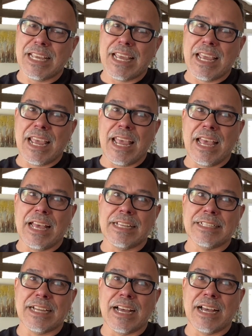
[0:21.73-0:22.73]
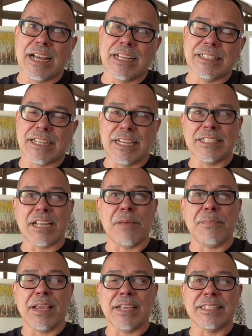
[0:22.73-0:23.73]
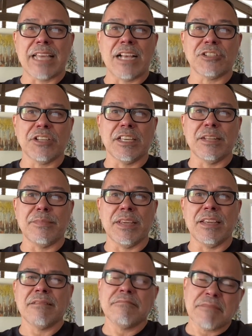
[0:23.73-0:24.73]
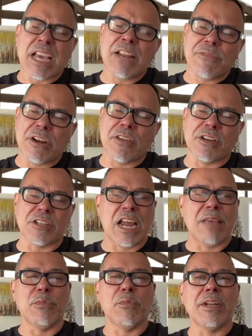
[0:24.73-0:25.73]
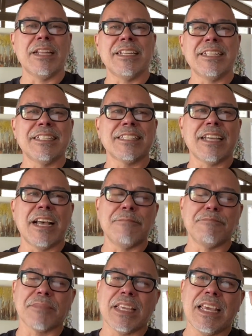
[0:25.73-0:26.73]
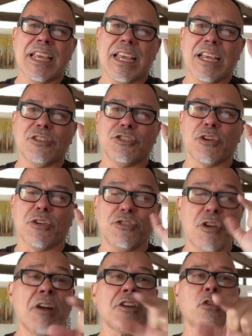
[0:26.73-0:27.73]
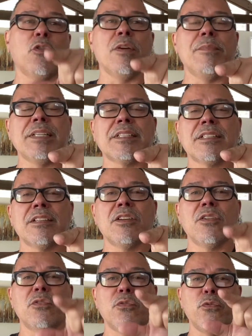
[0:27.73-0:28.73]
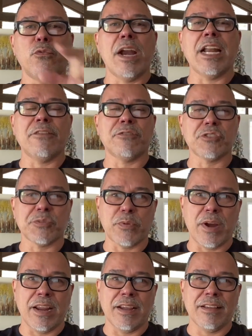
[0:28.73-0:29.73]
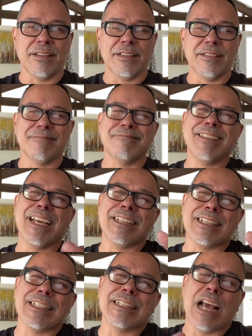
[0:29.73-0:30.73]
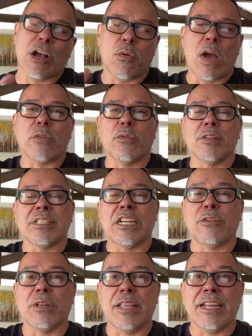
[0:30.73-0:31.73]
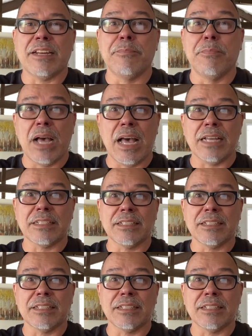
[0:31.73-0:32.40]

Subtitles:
And today's topic is actually going to be kind of another time when it is your yard equipment ready for spring? Yes, it's not quite real estate related, but